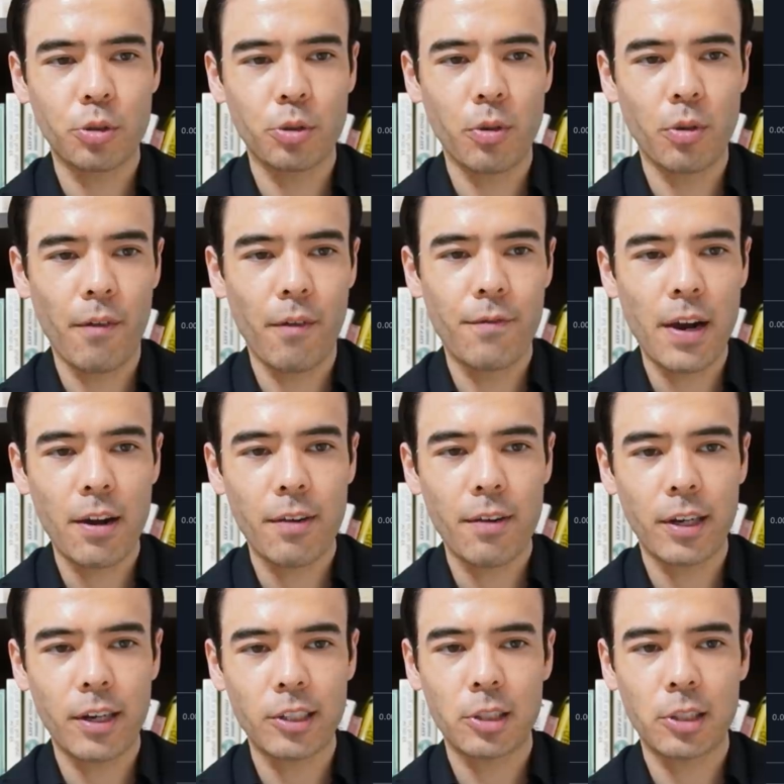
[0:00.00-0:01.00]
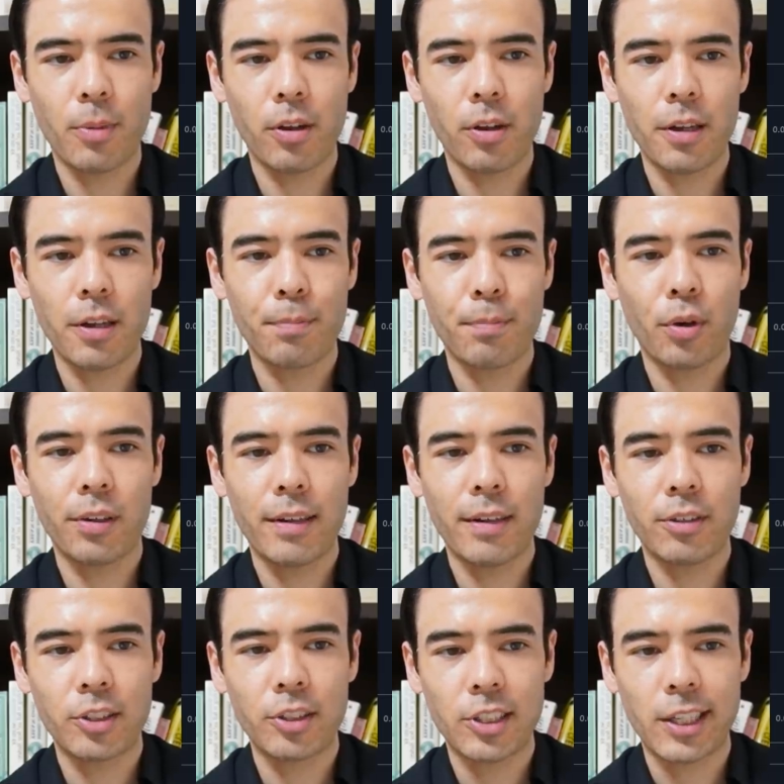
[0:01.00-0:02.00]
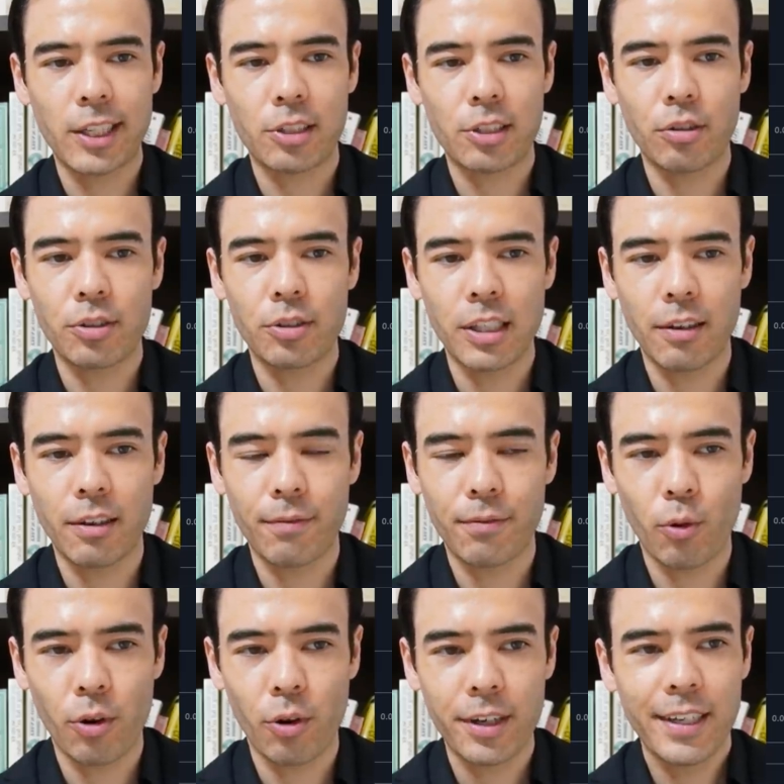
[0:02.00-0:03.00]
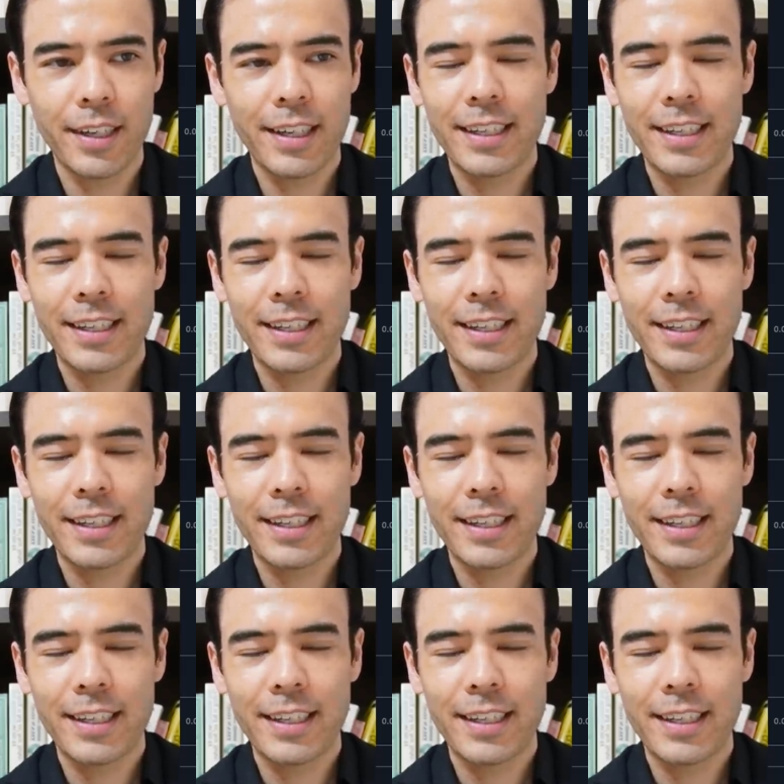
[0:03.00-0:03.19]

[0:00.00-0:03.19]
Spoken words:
to a very, very small input level, 6, 13, and 4.